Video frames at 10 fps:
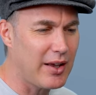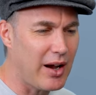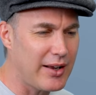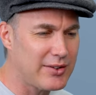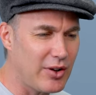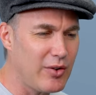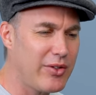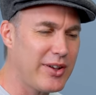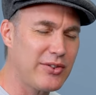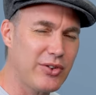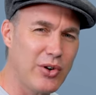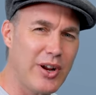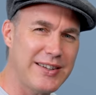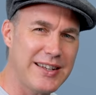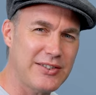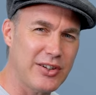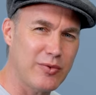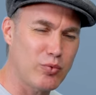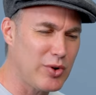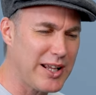I don't think it's a good idea
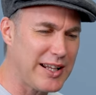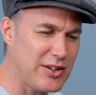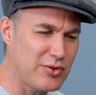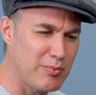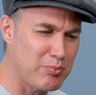to really